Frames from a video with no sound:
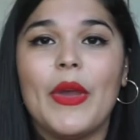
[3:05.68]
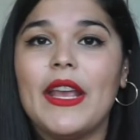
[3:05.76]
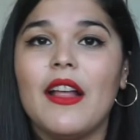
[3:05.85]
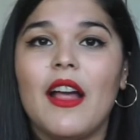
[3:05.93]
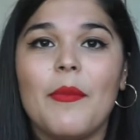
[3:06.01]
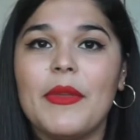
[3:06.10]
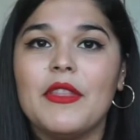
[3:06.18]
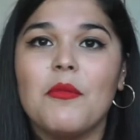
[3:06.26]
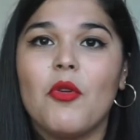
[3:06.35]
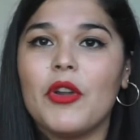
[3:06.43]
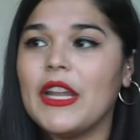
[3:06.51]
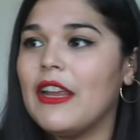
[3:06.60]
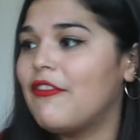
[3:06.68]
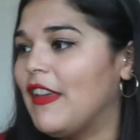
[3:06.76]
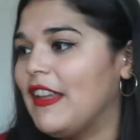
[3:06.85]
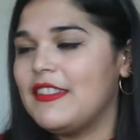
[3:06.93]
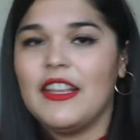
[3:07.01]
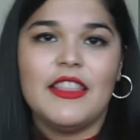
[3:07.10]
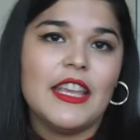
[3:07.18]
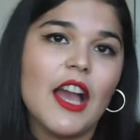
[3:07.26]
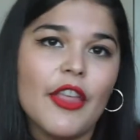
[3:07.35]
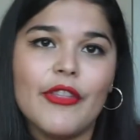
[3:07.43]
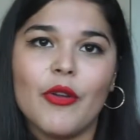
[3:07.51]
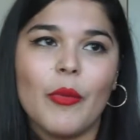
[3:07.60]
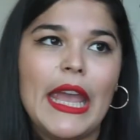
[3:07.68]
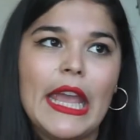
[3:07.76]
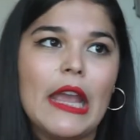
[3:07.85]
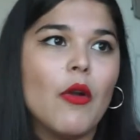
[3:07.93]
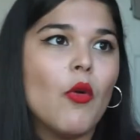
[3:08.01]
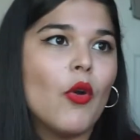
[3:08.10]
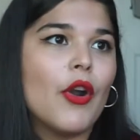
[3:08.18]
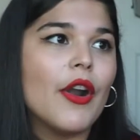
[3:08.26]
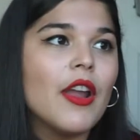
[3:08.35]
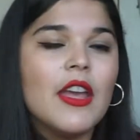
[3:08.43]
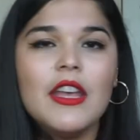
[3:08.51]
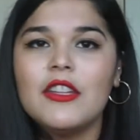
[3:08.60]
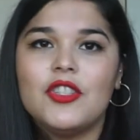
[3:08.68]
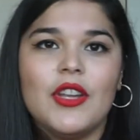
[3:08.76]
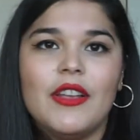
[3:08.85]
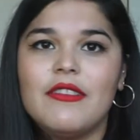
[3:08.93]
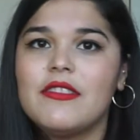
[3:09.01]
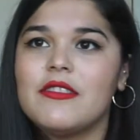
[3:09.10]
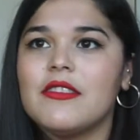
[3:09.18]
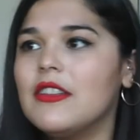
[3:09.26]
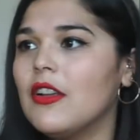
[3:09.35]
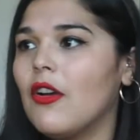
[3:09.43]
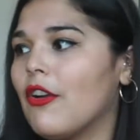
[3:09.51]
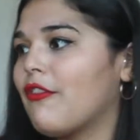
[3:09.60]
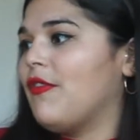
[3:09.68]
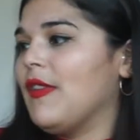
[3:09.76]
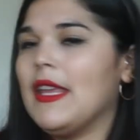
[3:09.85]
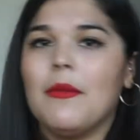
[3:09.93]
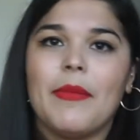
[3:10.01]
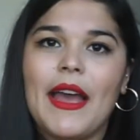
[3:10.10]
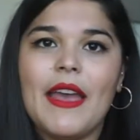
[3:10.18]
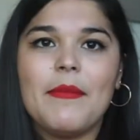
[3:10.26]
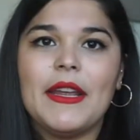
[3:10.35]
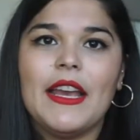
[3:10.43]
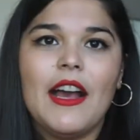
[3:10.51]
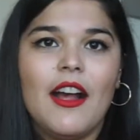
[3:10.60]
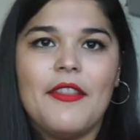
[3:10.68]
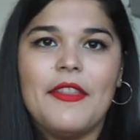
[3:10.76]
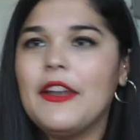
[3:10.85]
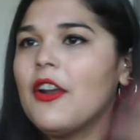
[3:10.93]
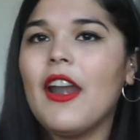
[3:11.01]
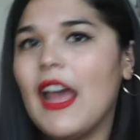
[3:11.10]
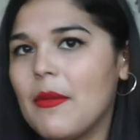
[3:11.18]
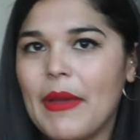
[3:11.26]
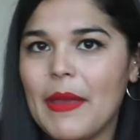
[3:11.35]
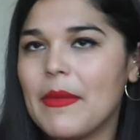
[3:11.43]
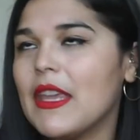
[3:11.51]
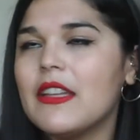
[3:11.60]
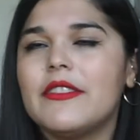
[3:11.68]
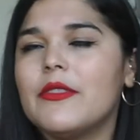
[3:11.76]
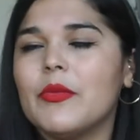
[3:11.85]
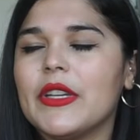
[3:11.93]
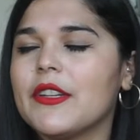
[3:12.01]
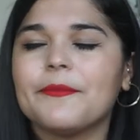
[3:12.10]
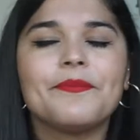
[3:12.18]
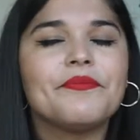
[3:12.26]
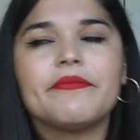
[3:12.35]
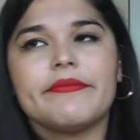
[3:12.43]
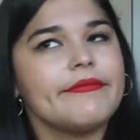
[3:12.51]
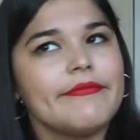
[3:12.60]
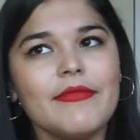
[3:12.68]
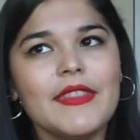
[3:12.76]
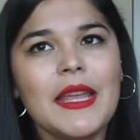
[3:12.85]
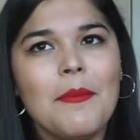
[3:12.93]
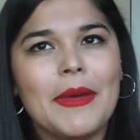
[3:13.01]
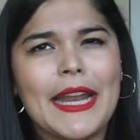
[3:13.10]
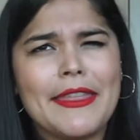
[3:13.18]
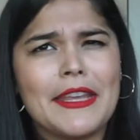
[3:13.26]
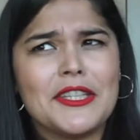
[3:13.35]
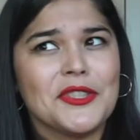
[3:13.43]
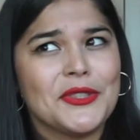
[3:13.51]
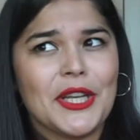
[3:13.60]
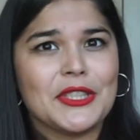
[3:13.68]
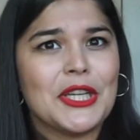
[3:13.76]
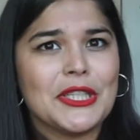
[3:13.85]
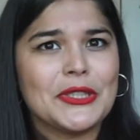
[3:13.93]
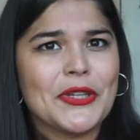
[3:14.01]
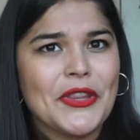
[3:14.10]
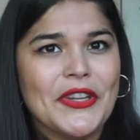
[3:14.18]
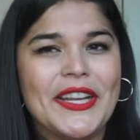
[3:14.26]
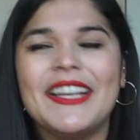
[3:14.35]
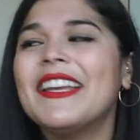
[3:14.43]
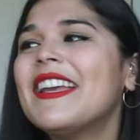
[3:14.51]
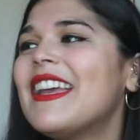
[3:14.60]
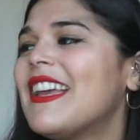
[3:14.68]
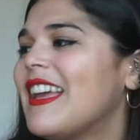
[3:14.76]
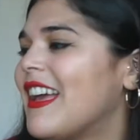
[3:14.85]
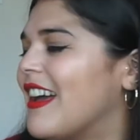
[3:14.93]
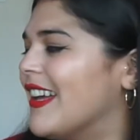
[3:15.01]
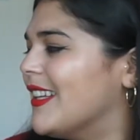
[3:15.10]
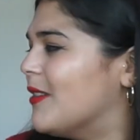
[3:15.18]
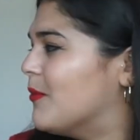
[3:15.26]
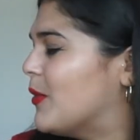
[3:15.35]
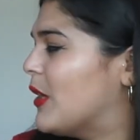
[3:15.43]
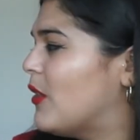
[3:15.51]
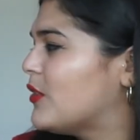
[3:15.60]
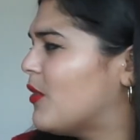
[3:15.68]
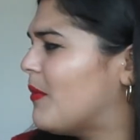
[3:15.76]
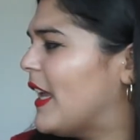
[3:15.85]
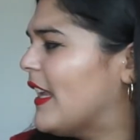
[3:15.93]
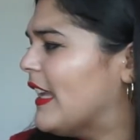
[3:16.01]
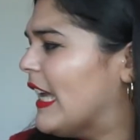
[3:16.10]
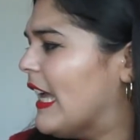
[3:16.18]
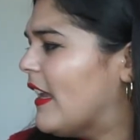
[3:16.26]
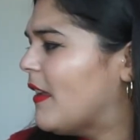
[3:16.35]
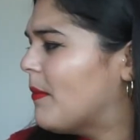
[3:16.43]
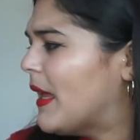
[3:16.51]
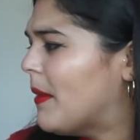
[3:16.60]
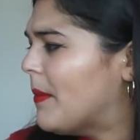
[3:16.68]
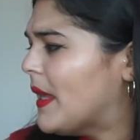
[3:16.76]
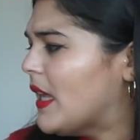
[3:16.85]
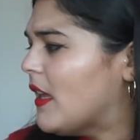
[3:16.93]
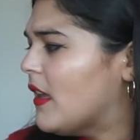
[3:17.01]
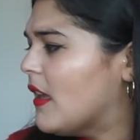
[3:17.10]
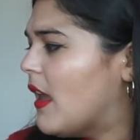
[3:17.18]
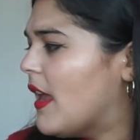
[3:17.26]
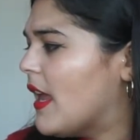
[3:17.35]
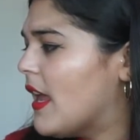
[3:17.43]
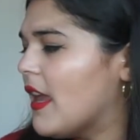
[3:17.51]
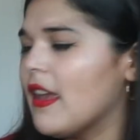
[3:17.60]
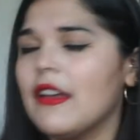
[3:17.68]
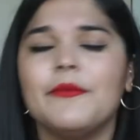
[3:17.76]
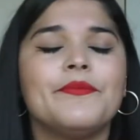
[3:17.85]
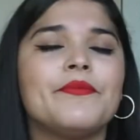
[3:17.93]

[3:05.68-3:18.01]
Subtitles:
wake up in the morning facing the other way or just her feet by Miguel and then her head by me. It's weird, but I think it's just like a toddler thing. We also might get maybe a